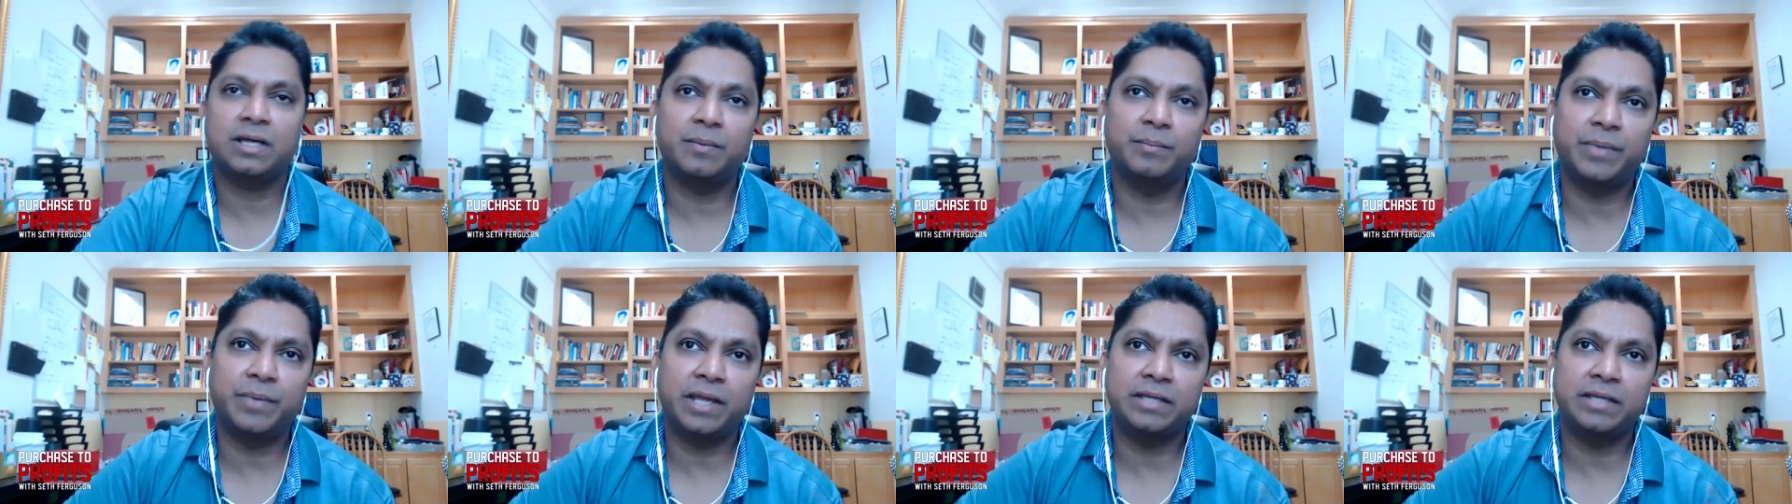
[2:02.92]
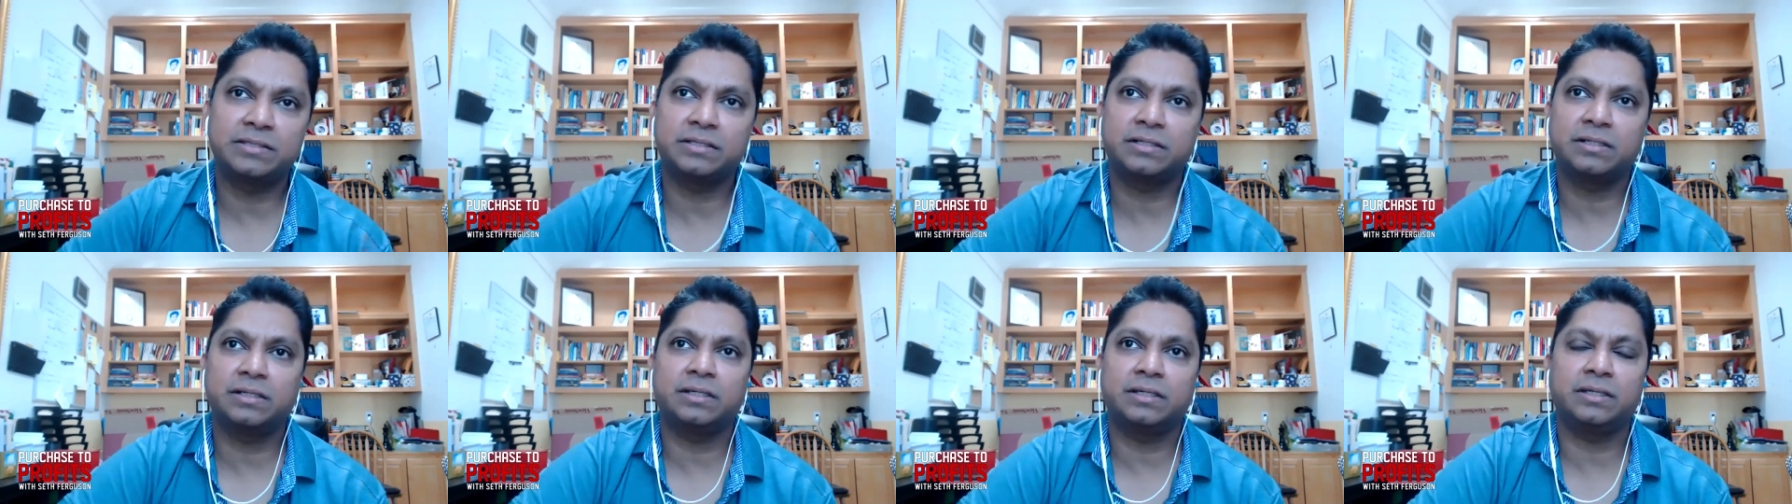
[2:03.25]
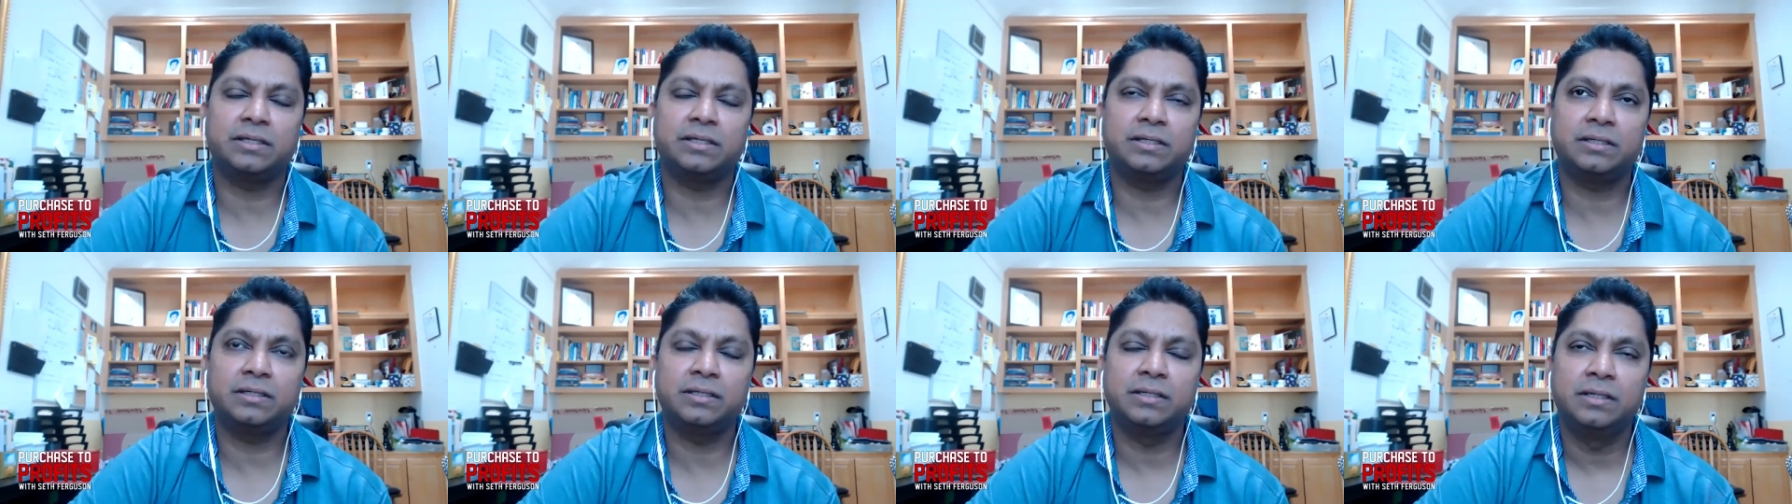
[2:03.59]

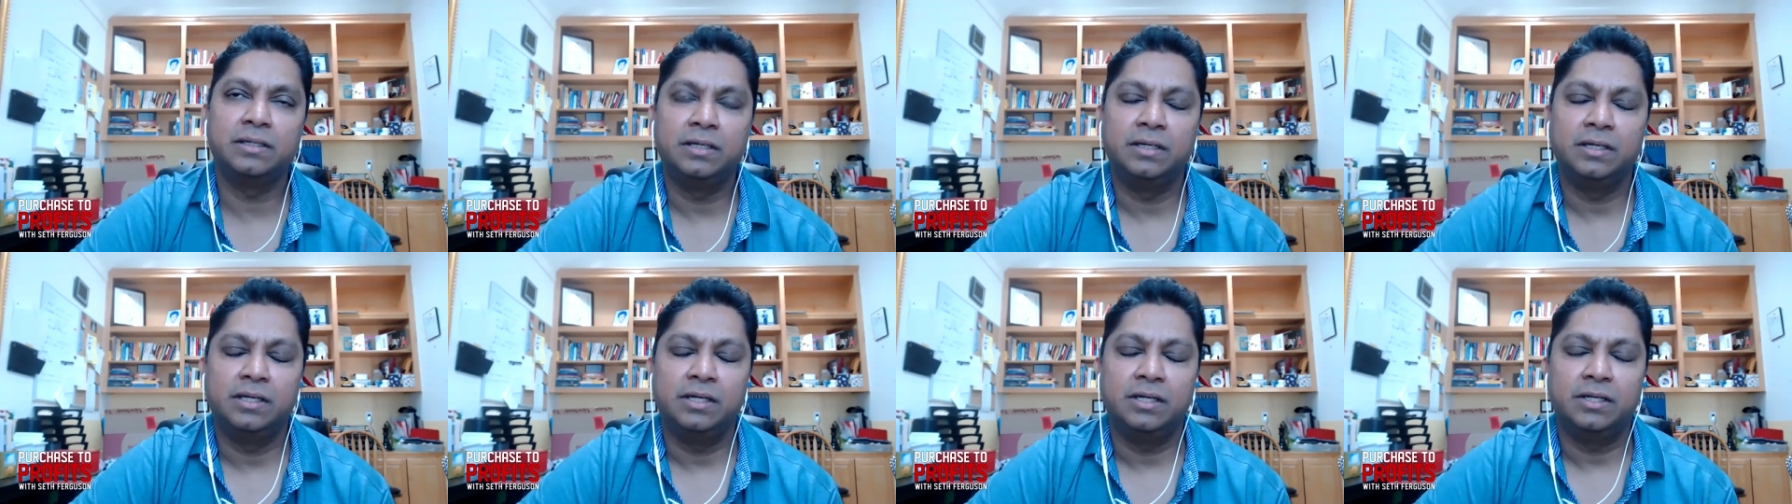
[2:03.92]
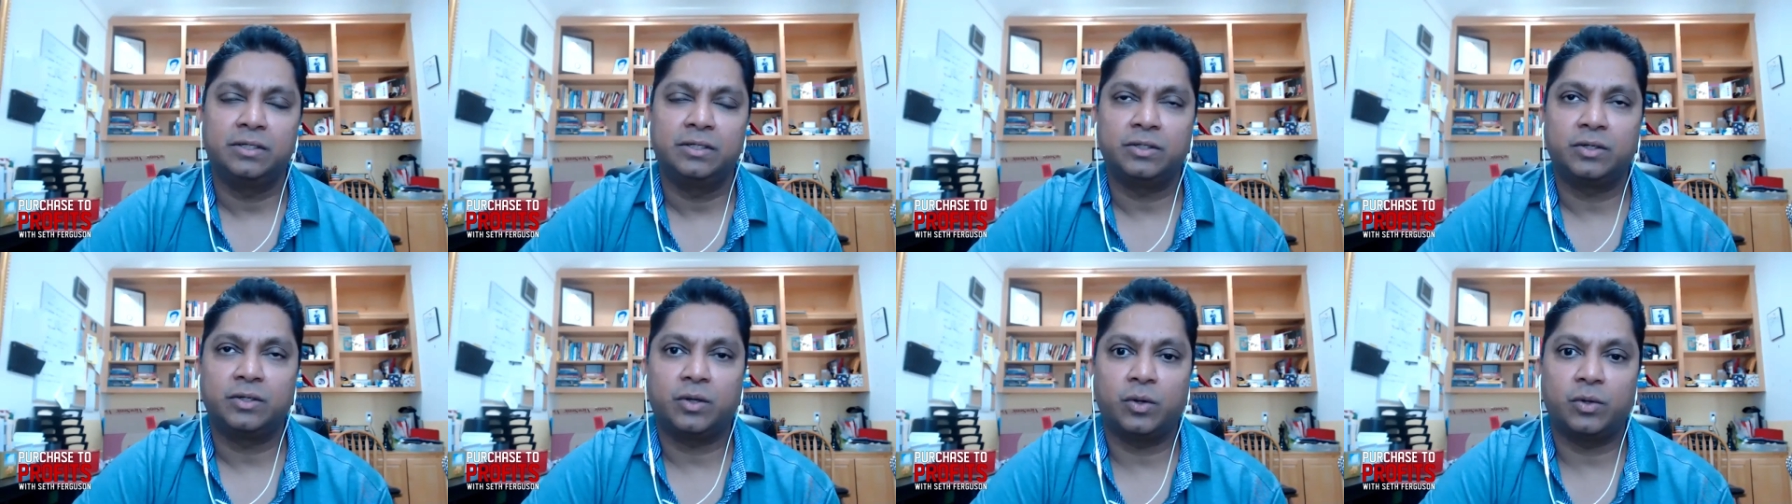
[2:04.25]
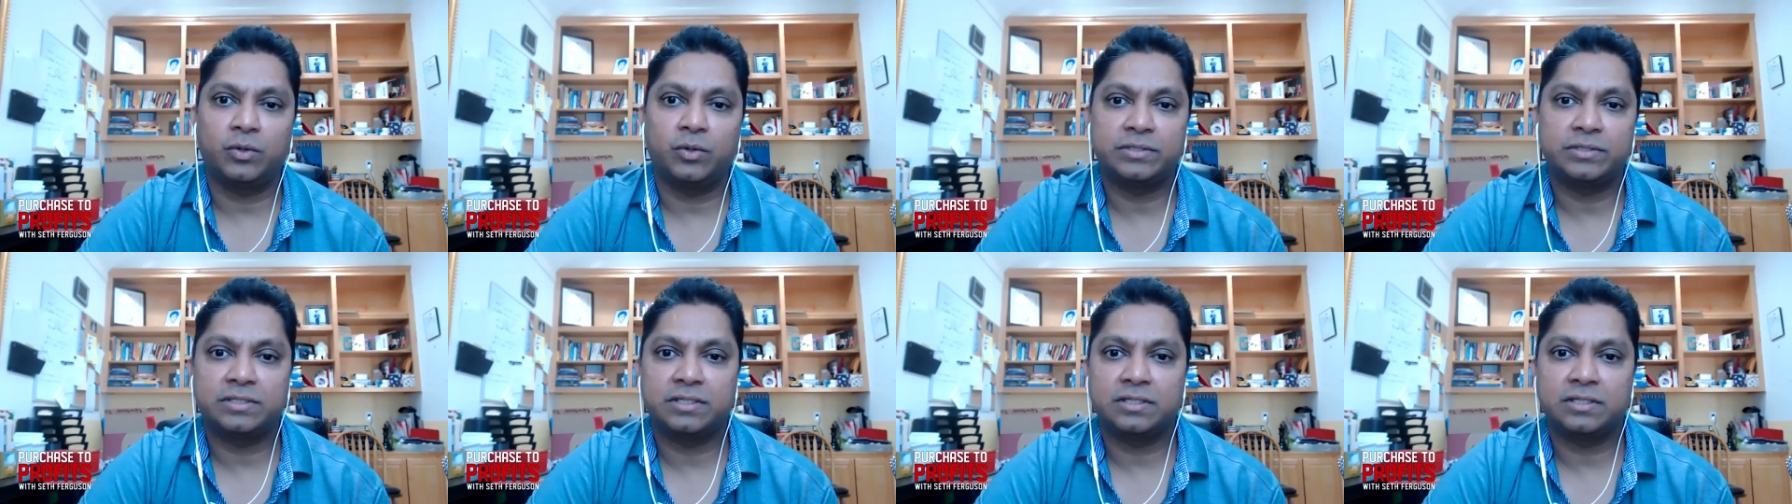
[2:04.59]
basically to close